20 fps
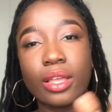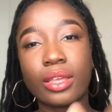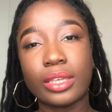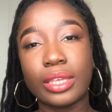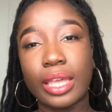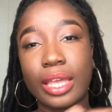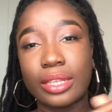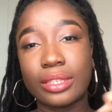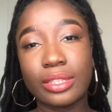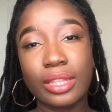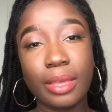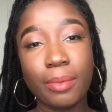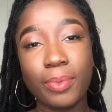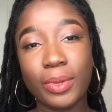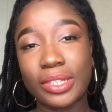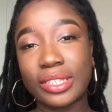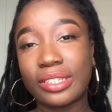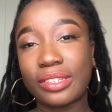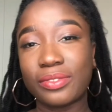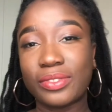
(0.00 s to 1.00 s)
Yeah, stay
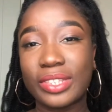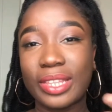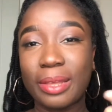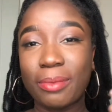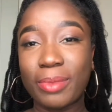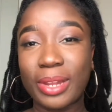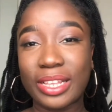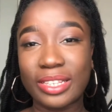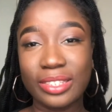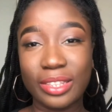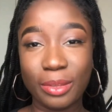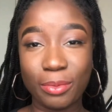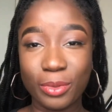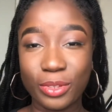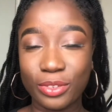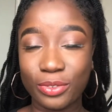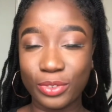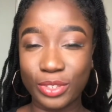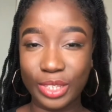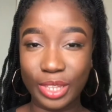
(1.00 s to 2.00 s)
positive, stay blessed, stay
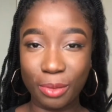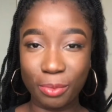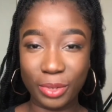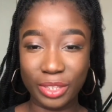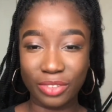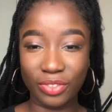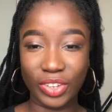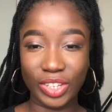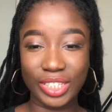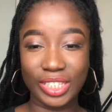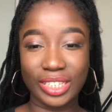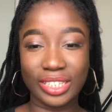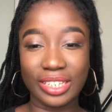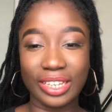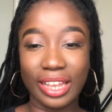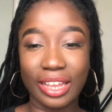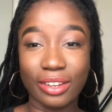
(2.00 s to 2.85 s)
beautiful, stay motivated,